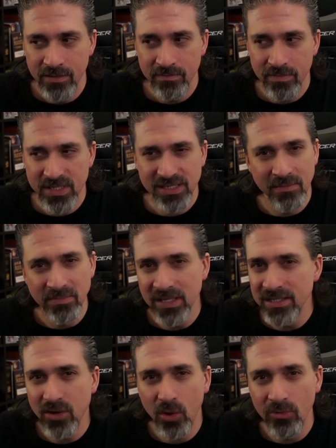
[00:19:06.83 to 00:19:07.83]
But
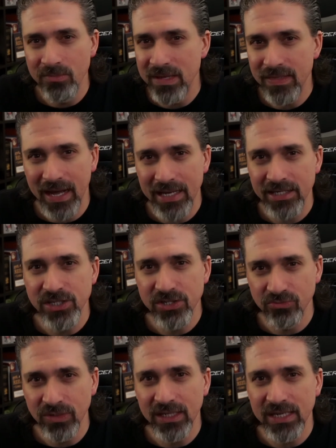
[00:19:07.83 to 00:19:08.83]
something told me that I just
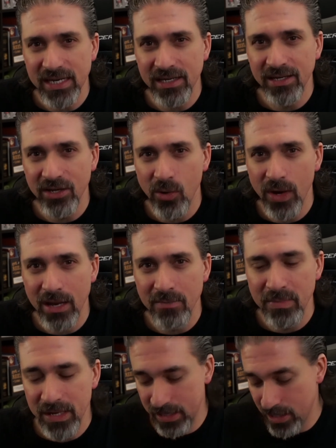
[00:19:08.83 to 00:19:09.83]
really needed to go ahead and
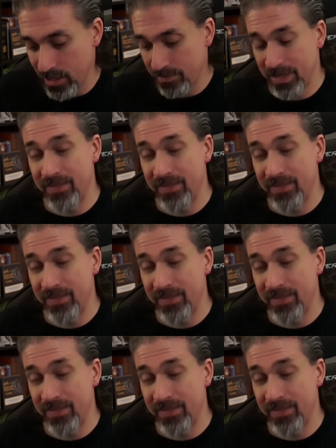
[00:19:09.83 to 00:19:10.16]
pick it up,